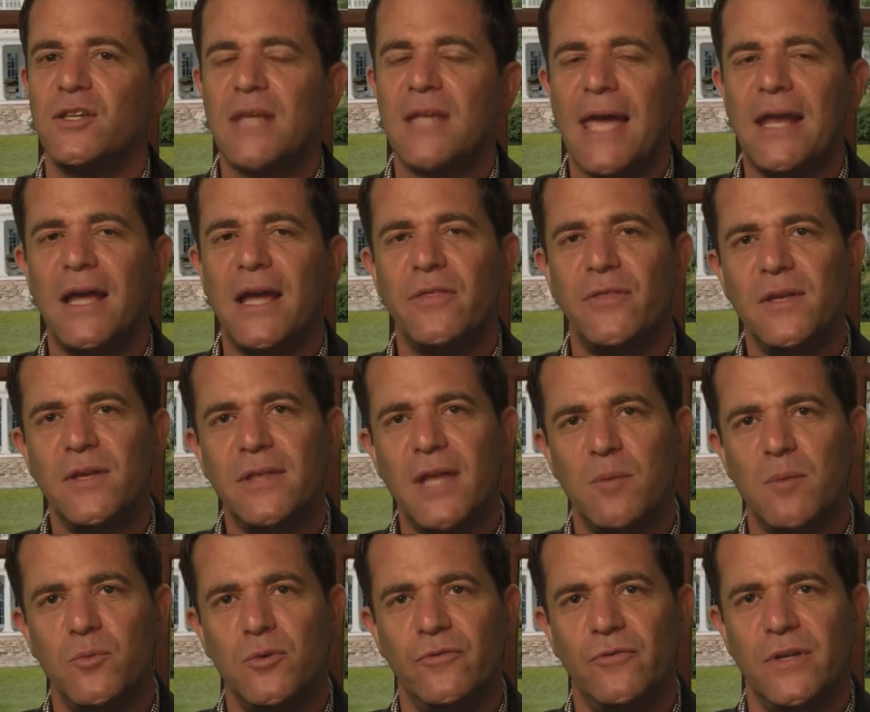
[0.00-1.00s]
And I think
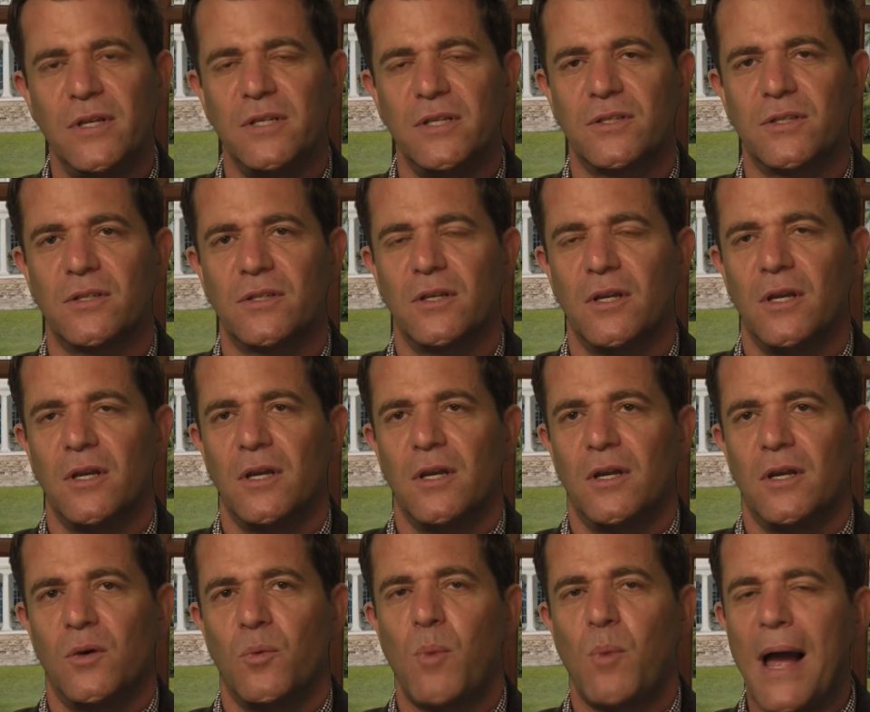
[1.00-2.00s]
that movie is,
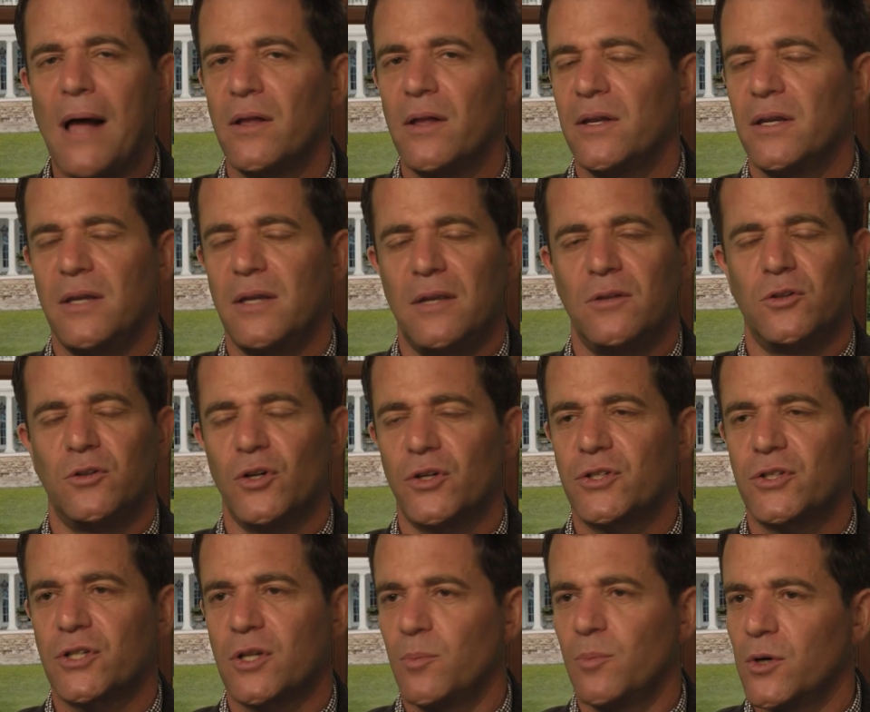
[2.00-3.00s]
while it
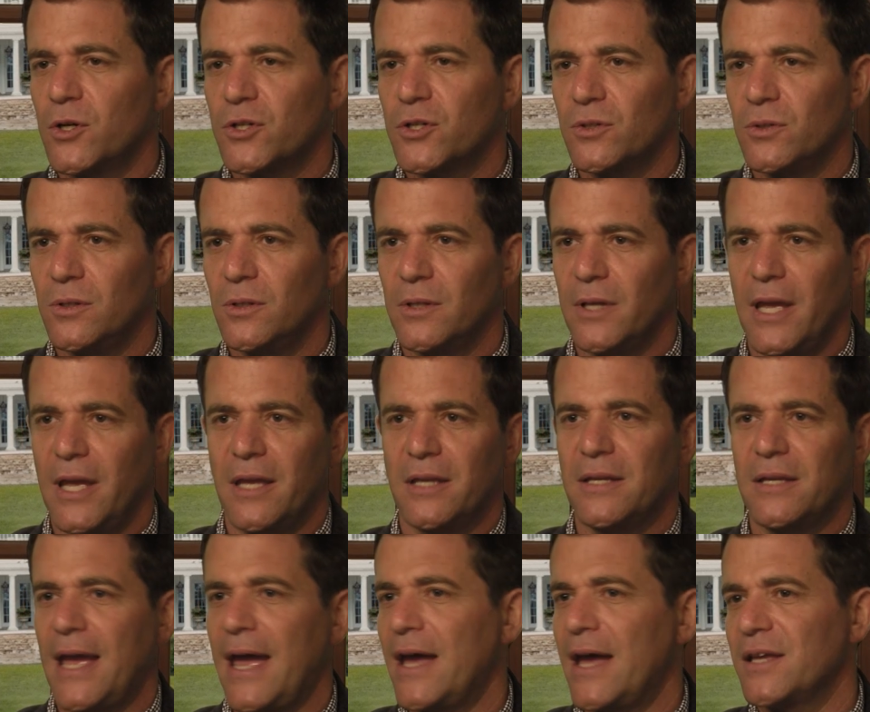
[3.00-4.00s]
looks commercial and
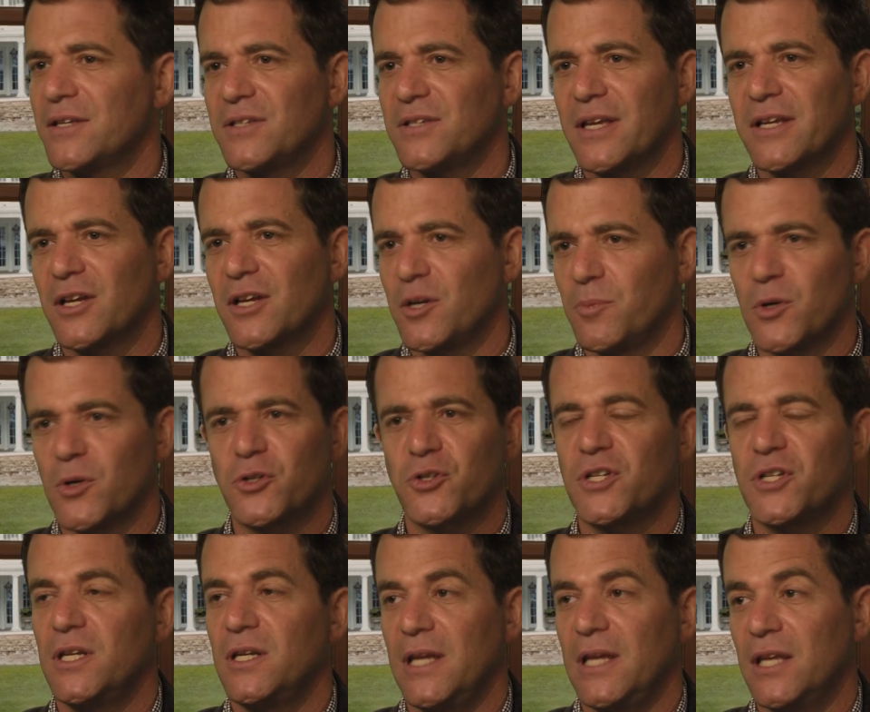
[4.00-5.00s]
has like a commercial
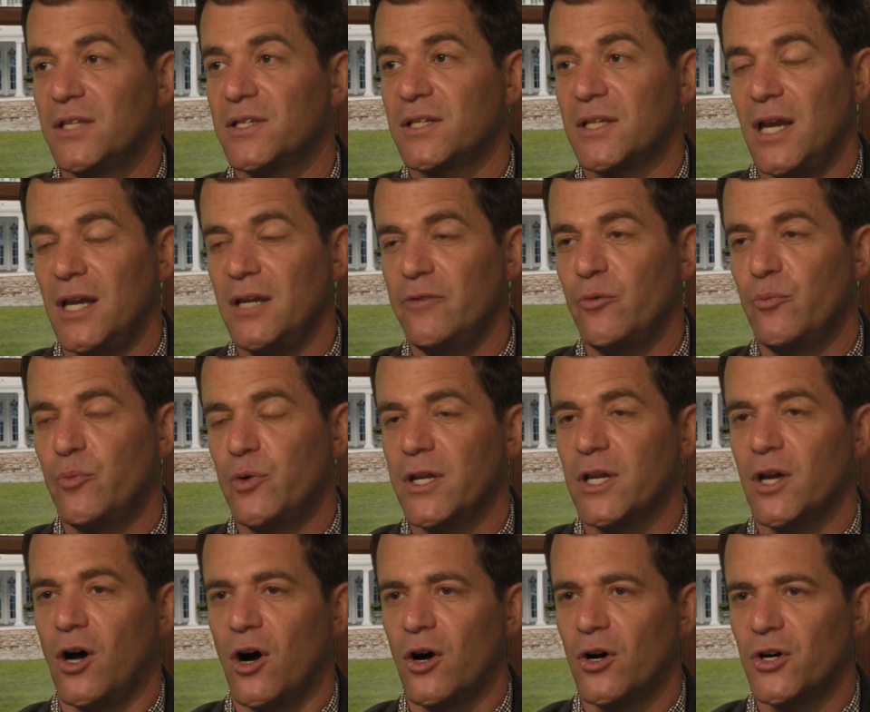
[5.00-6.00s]
sheen, it's kind of a pretty
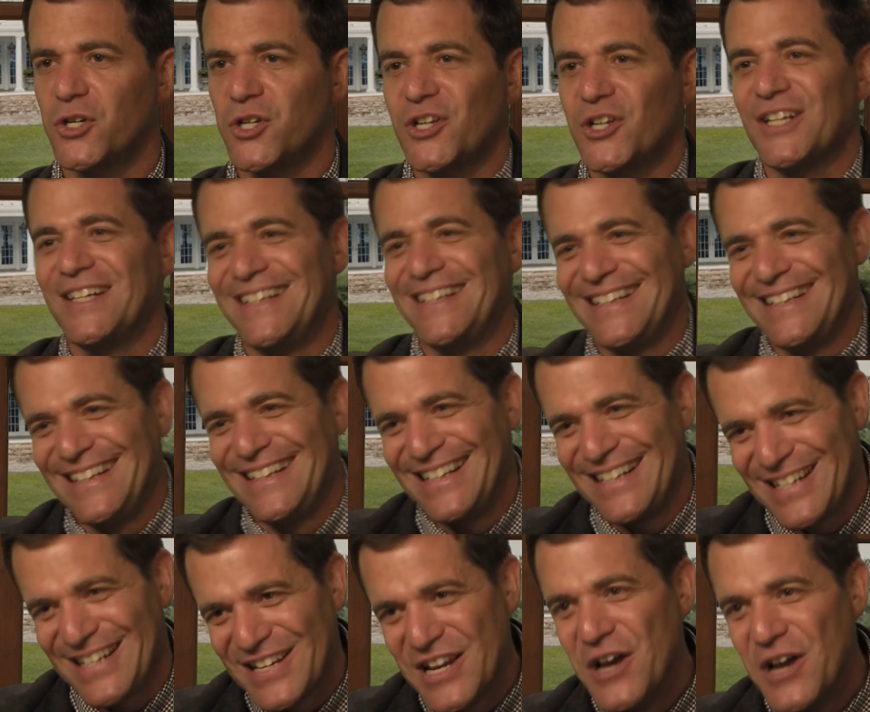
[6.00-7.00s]
harsh
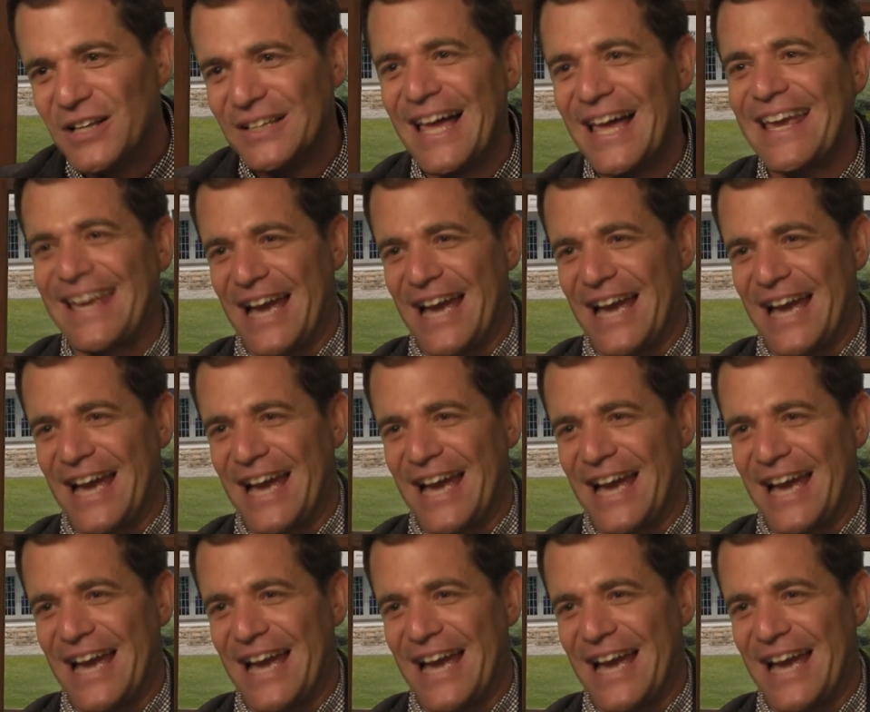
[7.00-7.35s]
like